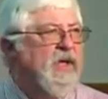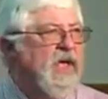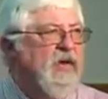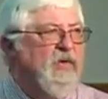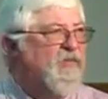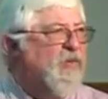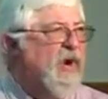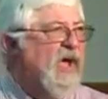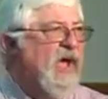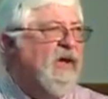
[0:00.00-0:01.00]
And we've
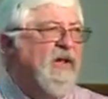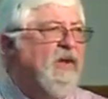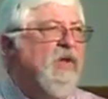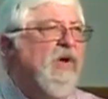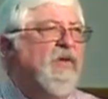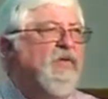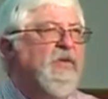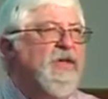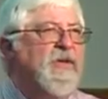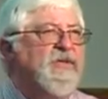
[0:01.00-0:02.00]
prayed and longed for
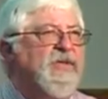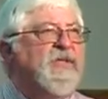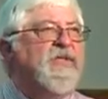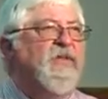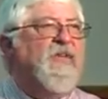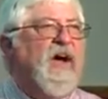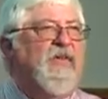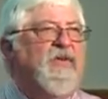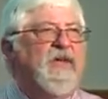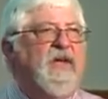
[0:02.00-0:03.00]
them just as the
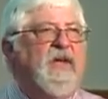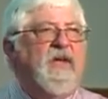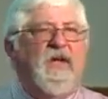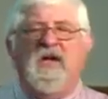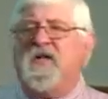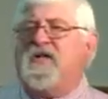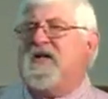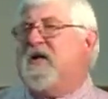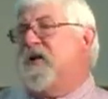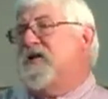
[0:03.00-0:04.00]
Father did.
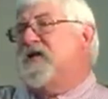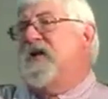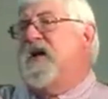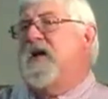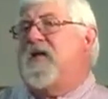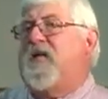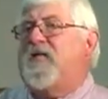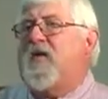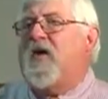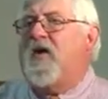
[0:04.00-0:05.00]
Till seeing them
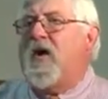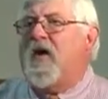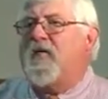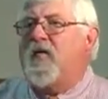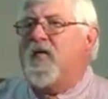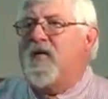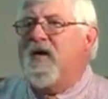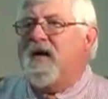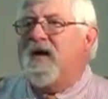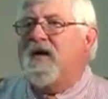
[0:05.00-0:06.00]
afar off, we
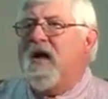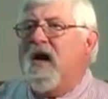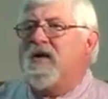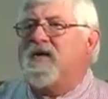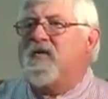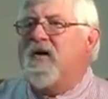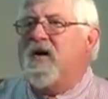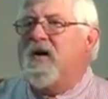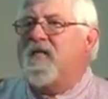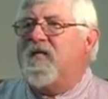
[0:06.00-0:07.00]
recognize and
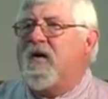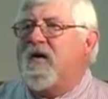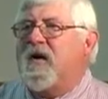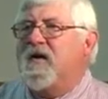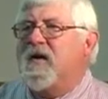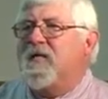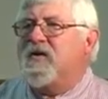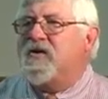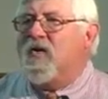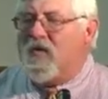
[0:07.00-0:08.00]
run and fall on them and
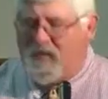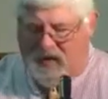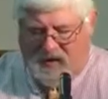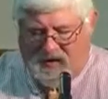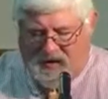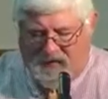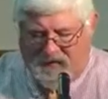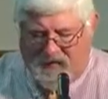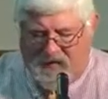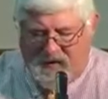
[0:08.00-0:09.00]
show them our love.
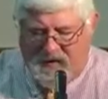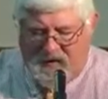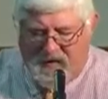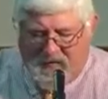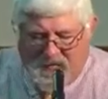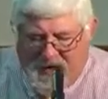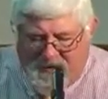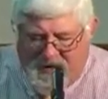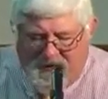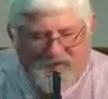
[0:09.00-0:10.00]

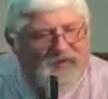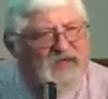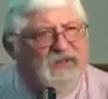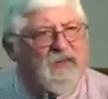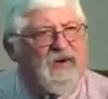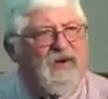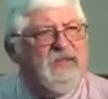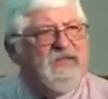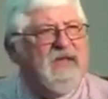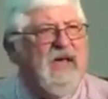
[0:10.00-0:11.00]
Maybe you've
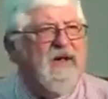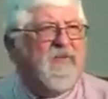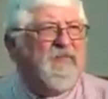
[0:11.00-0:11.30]
experienced that.